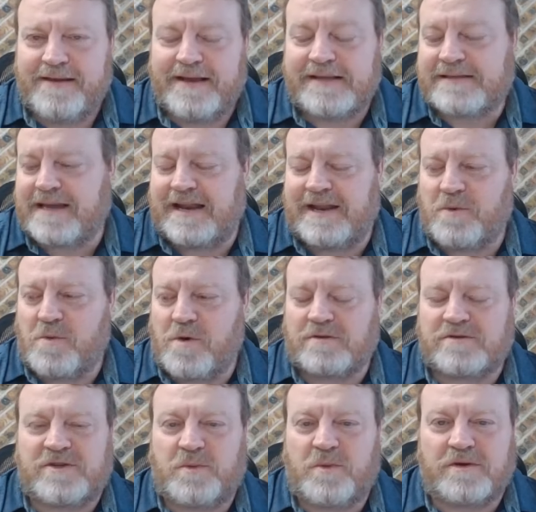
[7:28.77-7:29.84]
It's getting
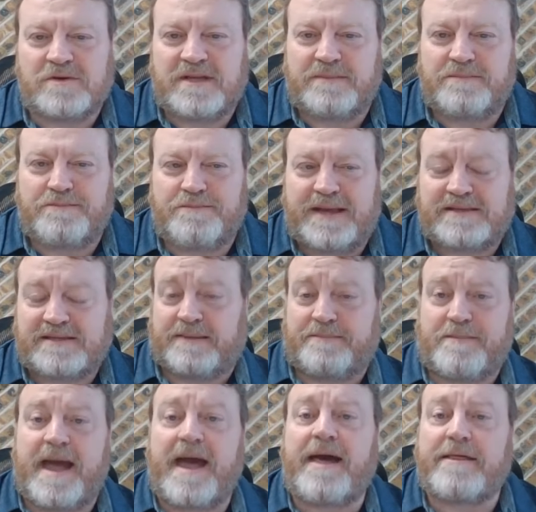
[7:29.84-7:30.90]
worse and worse at basic
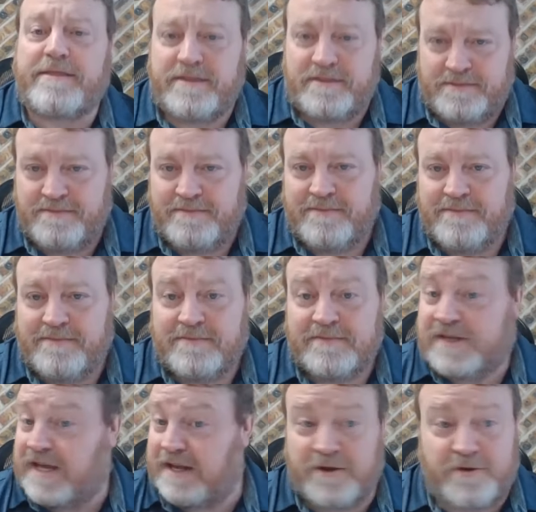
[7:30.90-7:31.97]
math. It's
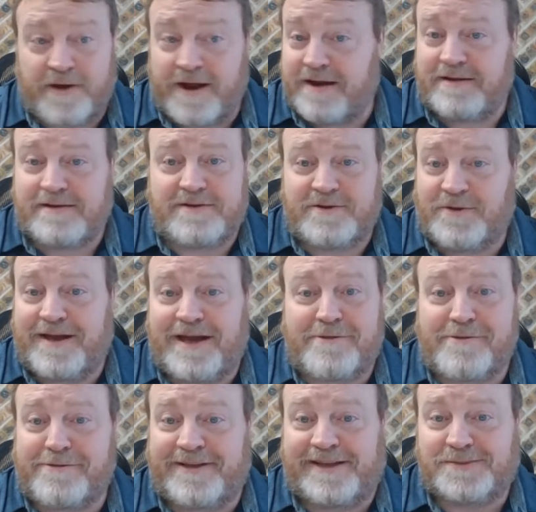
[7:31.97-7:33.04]
getting great at doing
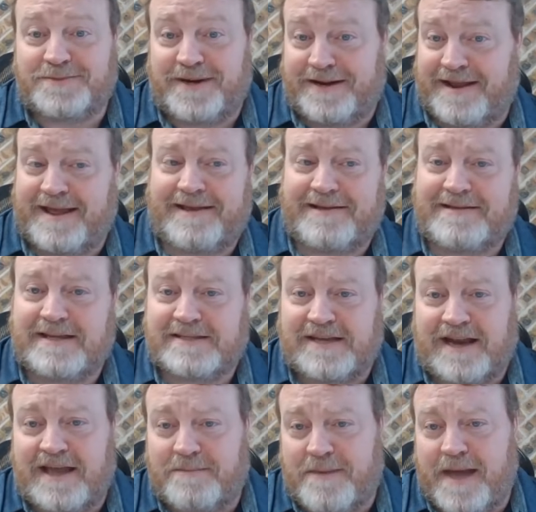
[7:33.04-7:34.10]
other things, but it doesn't
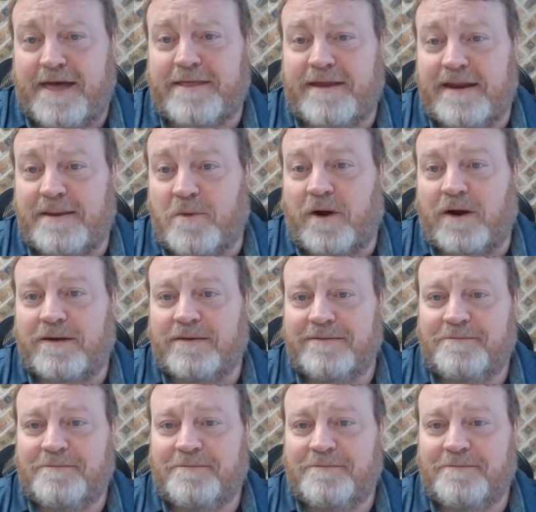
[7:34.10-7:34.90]
like math anymore.